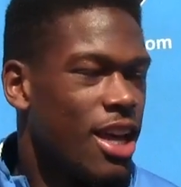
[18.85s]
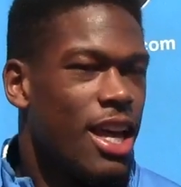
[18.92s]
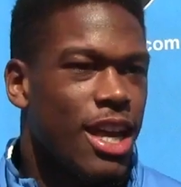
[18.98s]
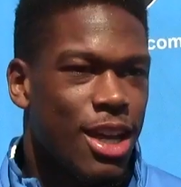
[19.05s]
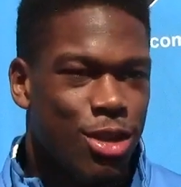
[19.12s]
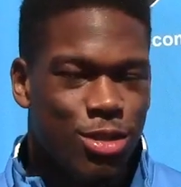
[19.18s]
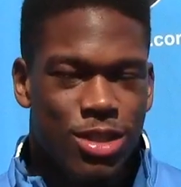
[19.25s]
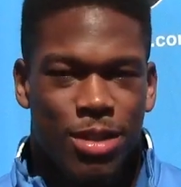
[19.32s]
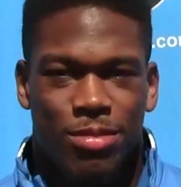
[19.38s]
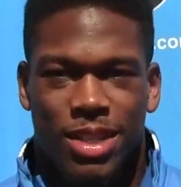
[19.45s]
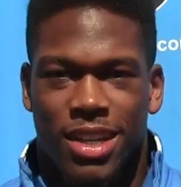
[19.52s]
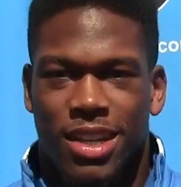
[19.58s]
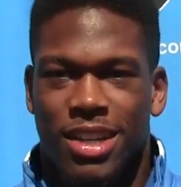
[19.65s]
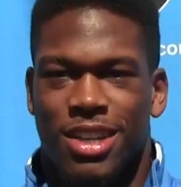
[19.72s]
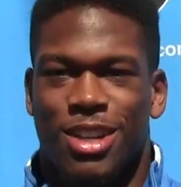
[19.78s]
So there's
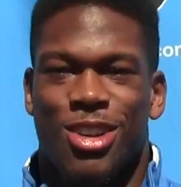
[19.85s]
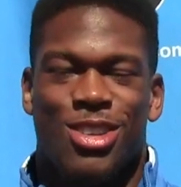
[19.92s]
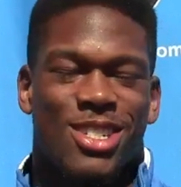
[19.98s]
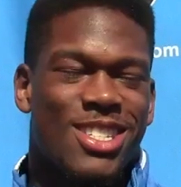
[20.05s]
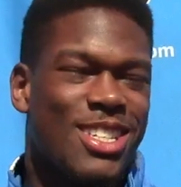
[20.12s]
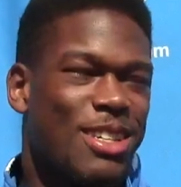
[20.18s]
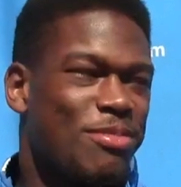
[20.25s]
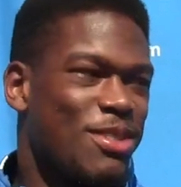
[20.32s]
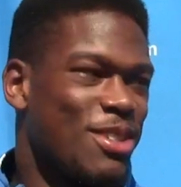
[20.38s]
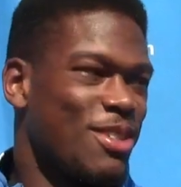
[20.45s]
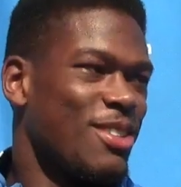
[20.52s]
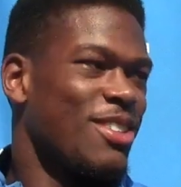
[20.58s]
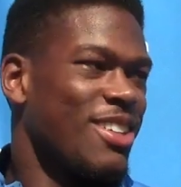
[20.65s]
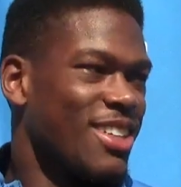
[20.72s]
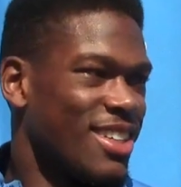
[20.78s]
something good to go to sleep to.
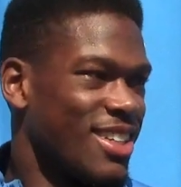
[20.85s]
So.